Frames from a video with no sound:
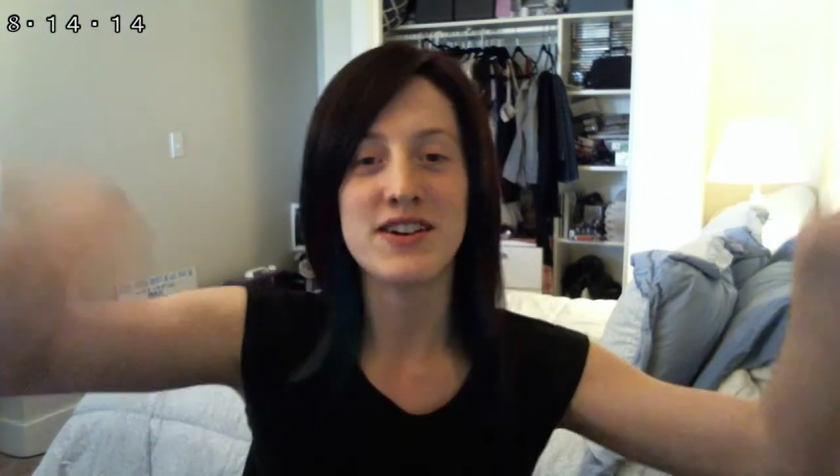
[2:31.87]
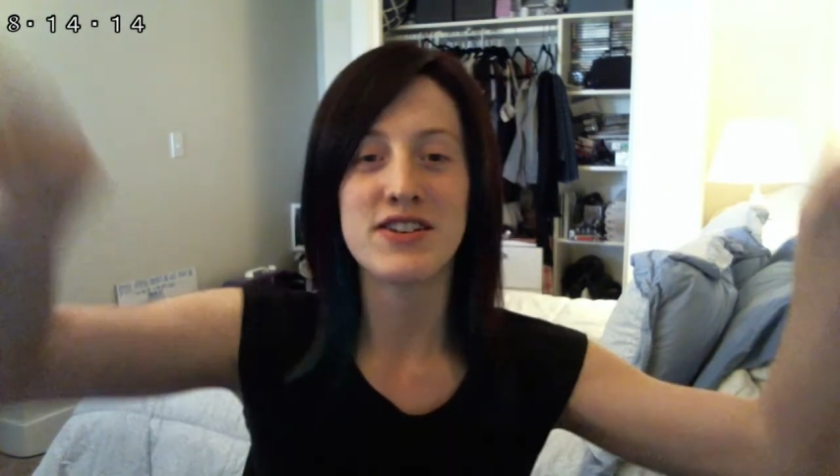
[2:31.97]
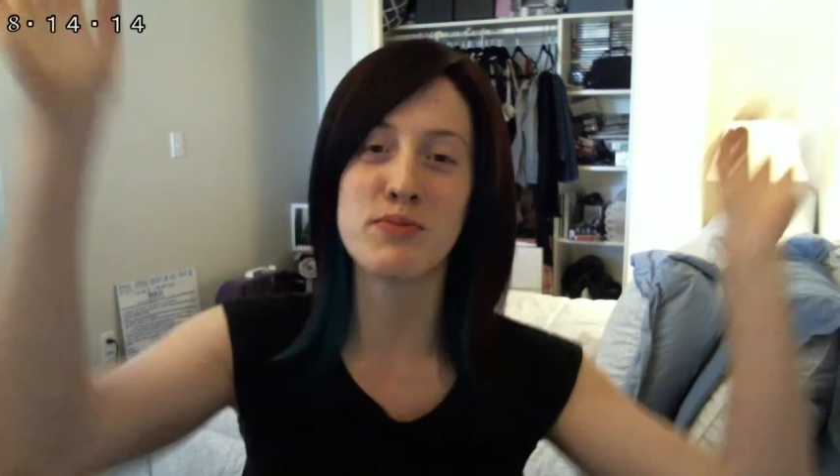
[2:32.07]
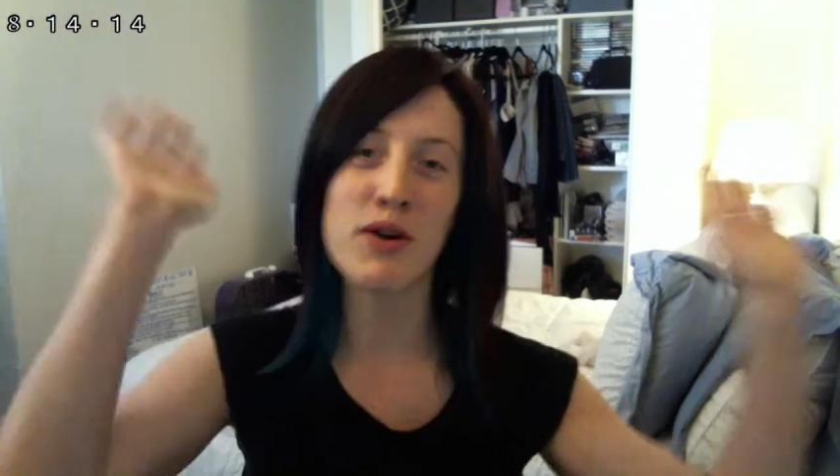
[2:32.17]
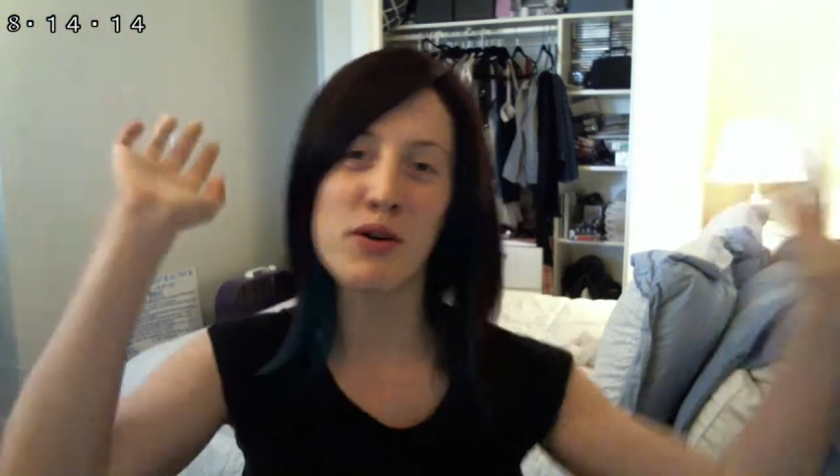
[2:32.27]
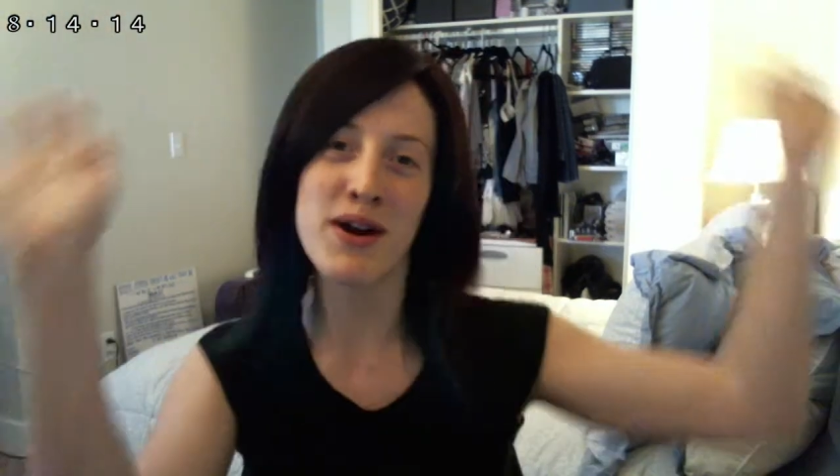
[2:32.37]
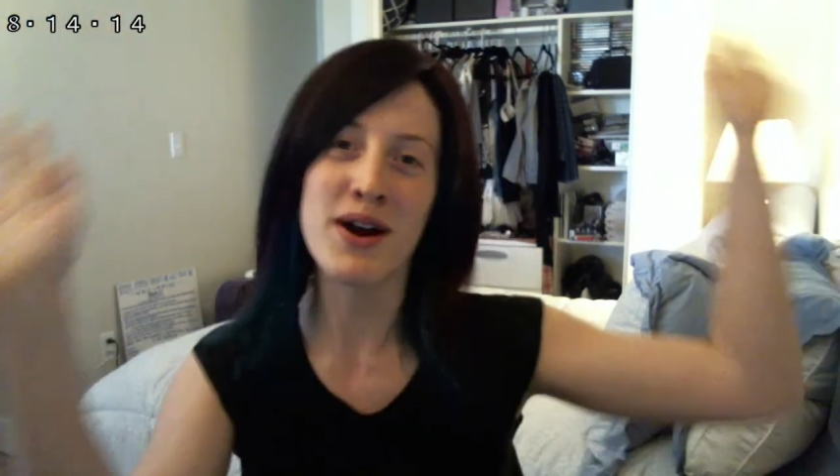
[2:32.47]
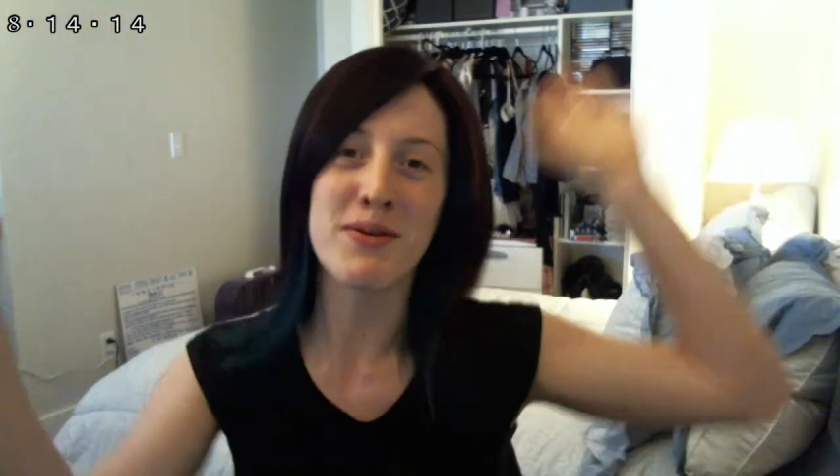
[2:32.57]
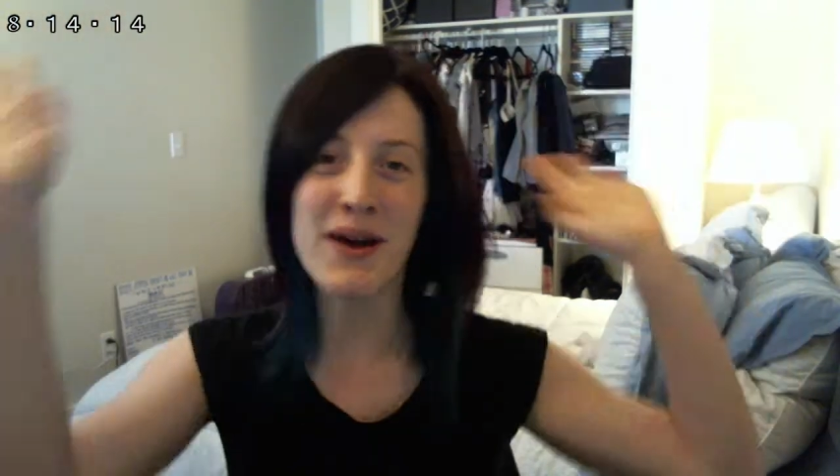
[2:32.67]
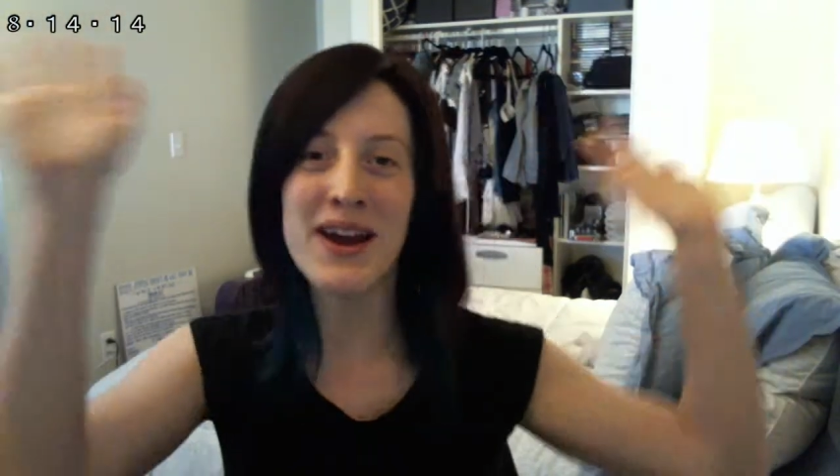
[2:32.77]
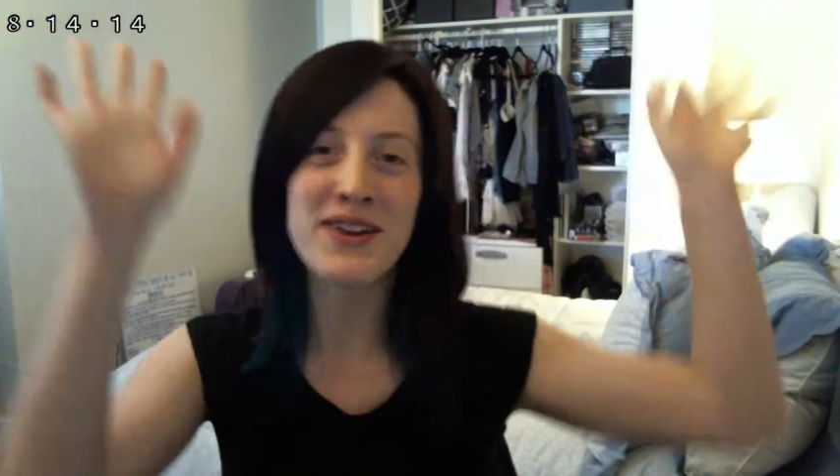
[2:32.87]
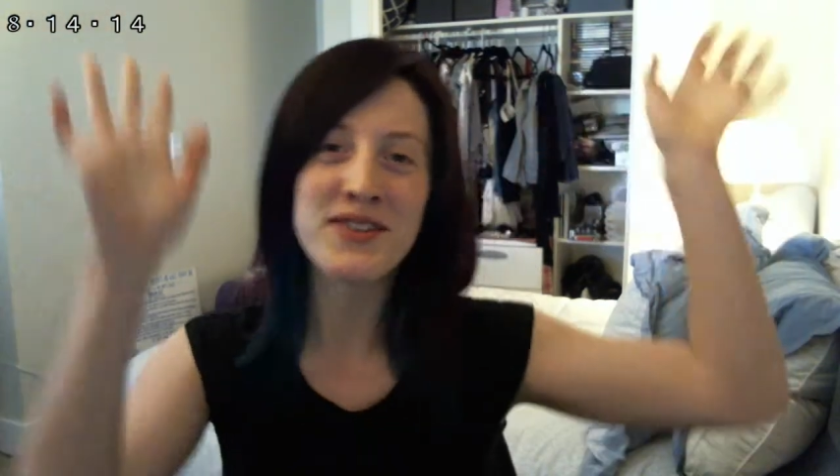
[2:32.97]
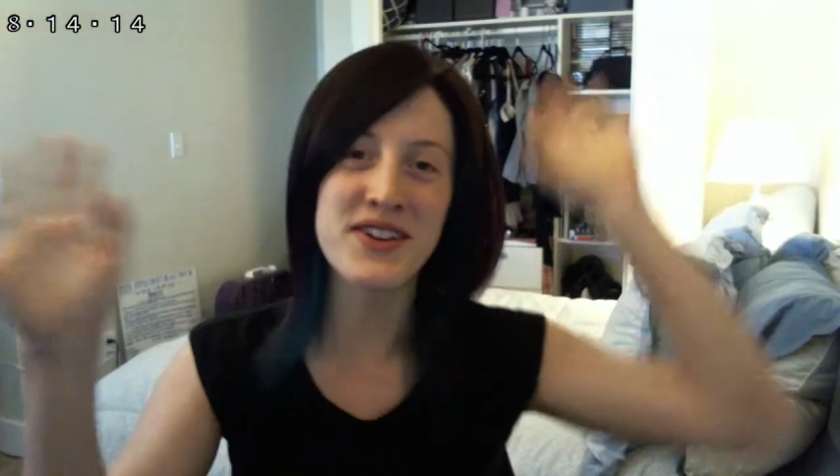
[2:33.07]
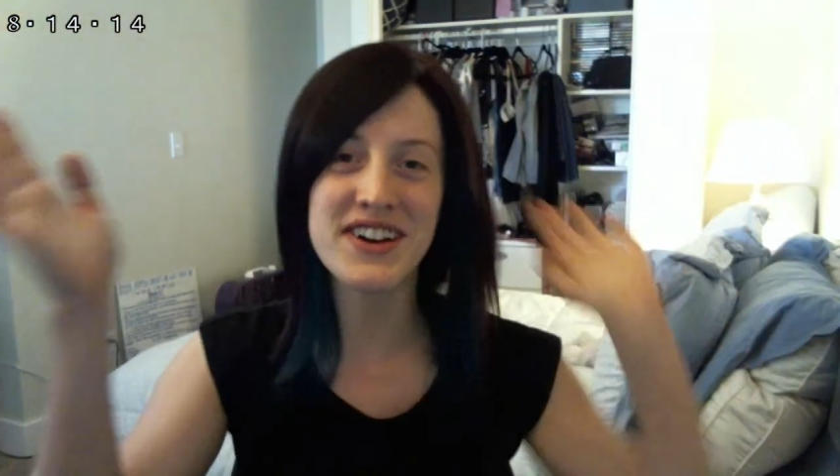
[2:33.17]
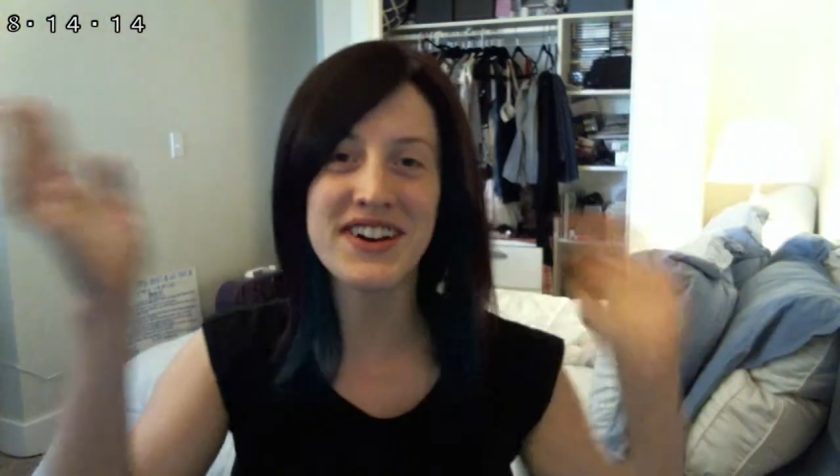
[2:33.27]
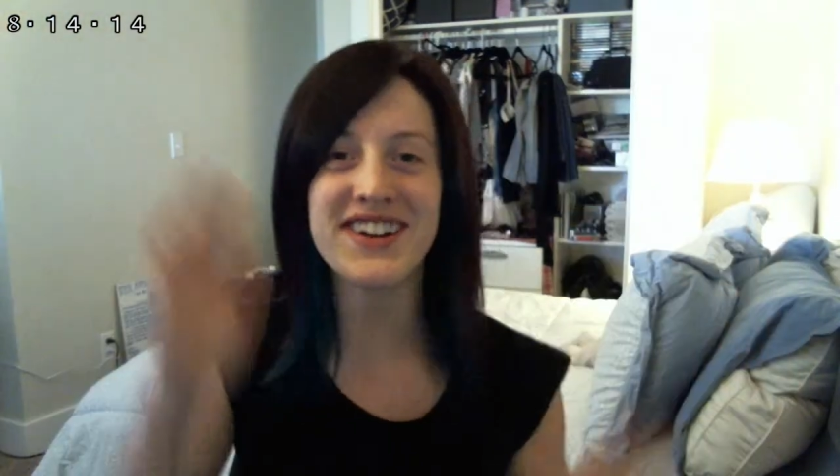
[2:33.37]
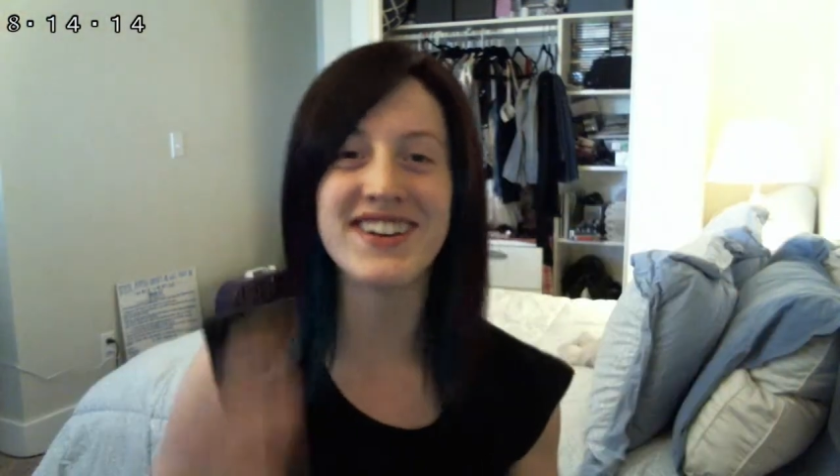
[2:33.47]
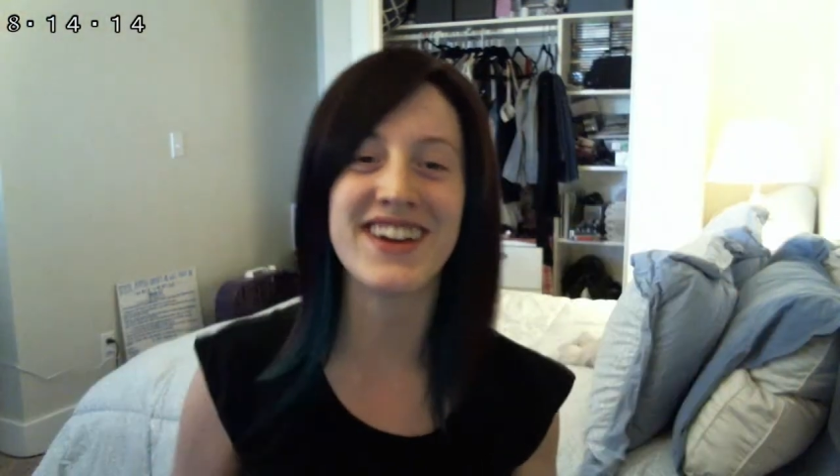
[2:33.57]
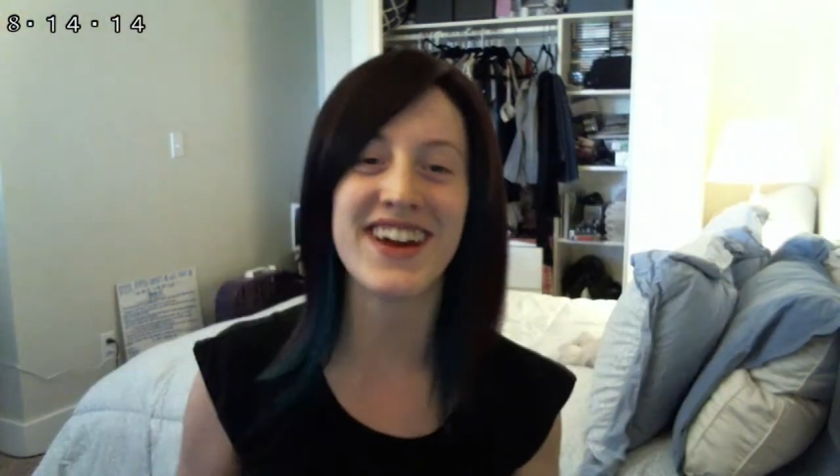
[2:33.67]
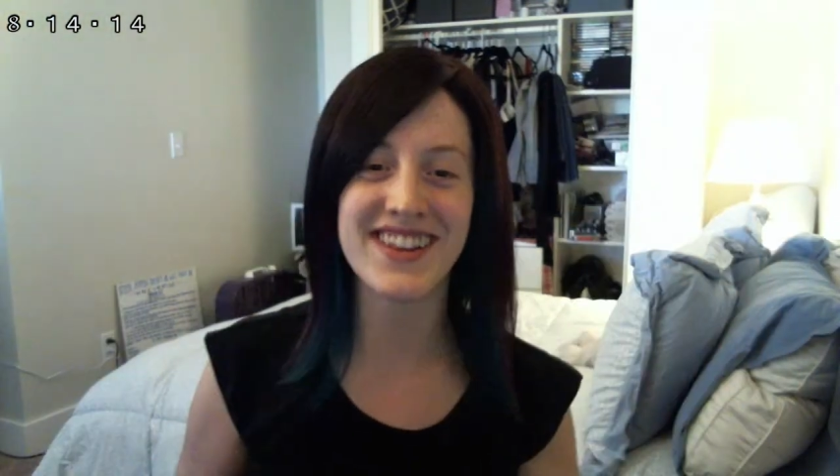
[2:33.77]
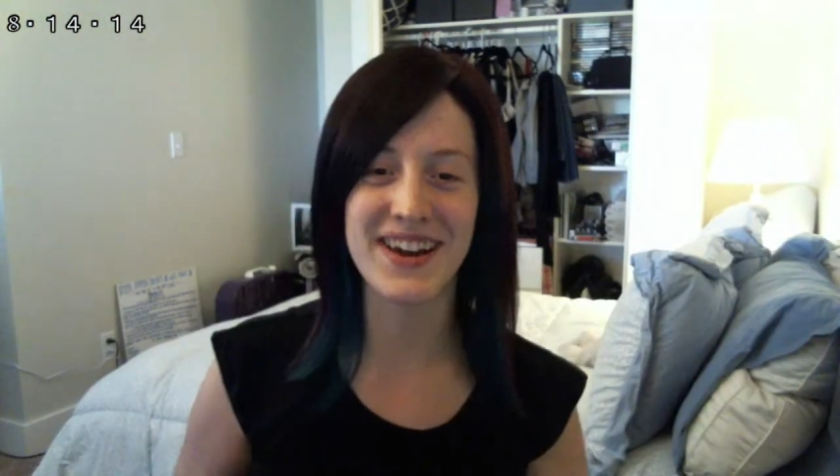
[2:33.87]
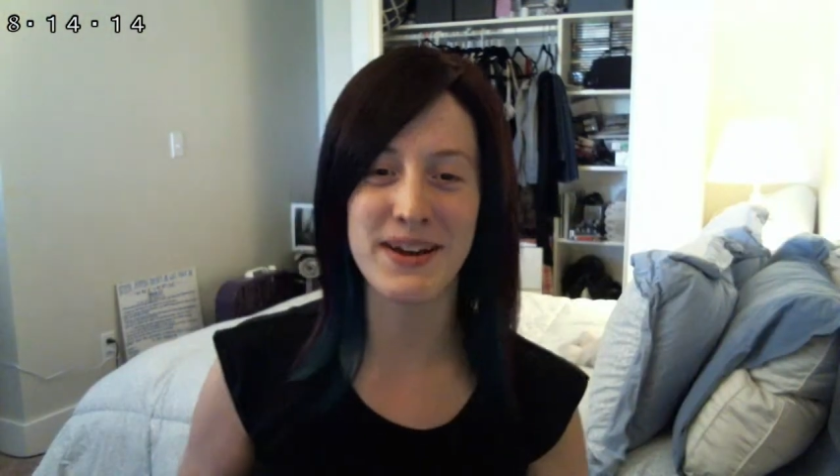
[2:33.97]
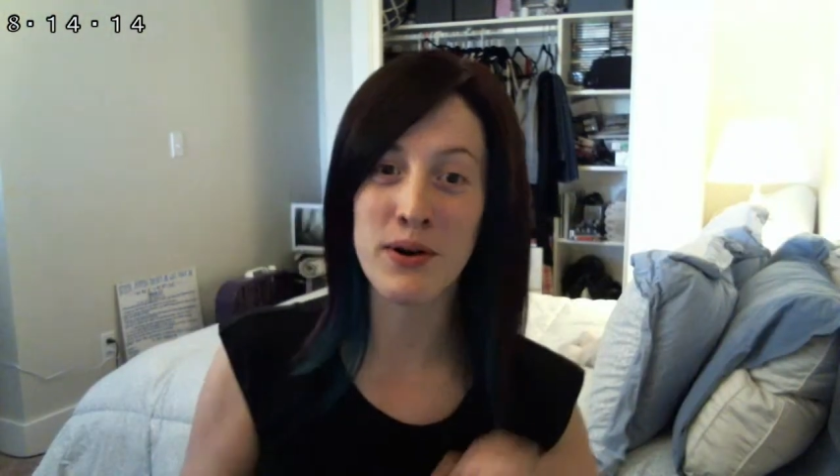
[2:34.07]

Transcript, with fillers: support me on Patreon and like